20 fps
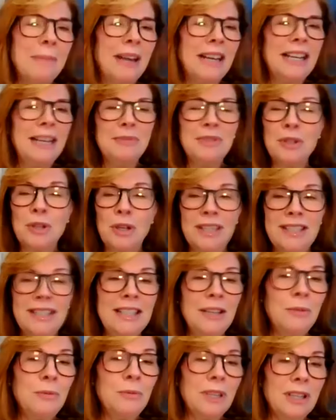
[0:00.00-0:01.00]
my name's
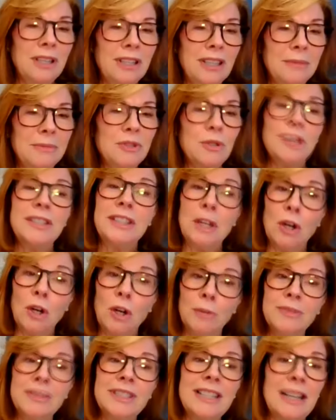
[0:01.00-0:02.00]
Tracy Williams, Tracy
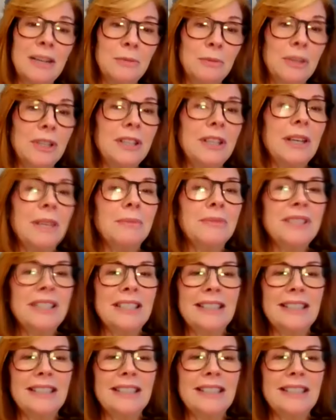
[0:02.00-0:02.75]
Olmstead Williams.